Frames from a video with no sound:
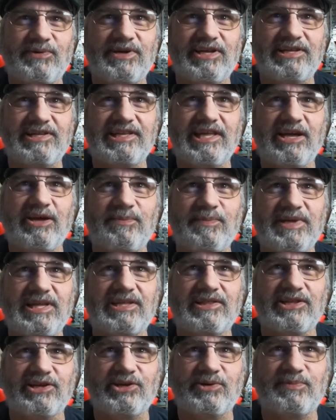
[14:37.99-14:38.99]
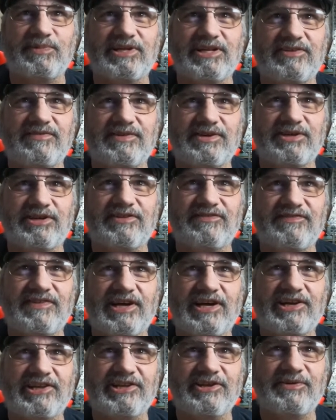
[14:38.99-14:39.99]
It got me a little bit of a good
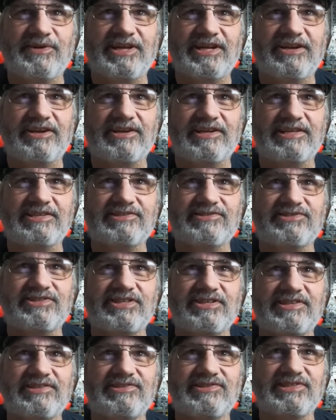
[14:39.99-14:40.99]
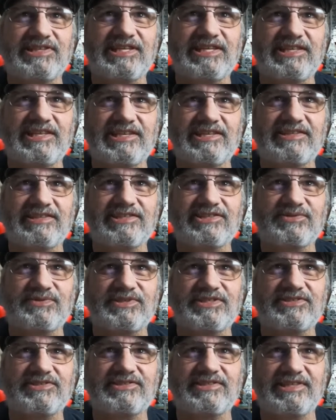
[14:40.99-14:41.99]
value here, because you can see
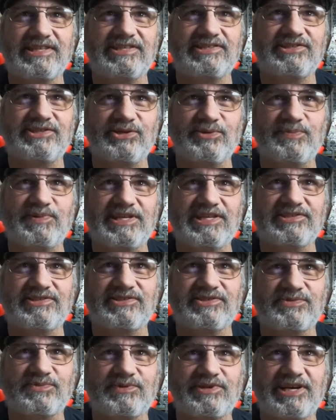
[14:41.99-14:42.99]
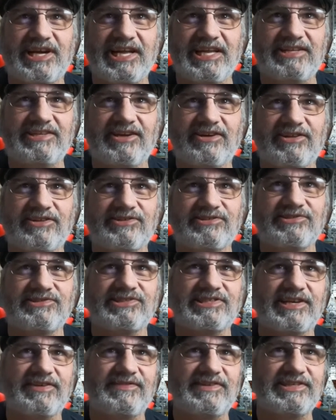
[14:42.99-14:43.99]
that these two pieces were
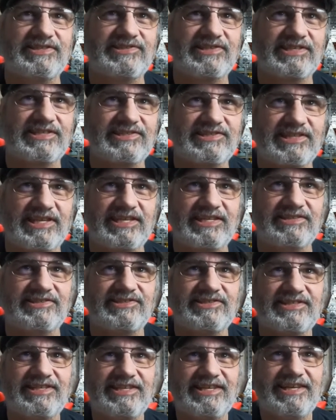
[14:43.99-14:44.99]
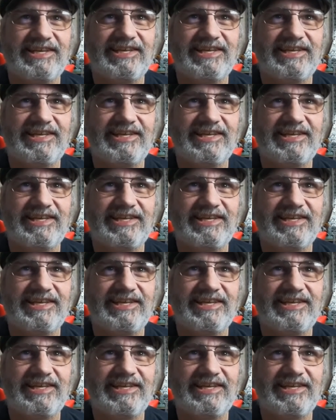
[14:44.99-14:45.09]
$8.76.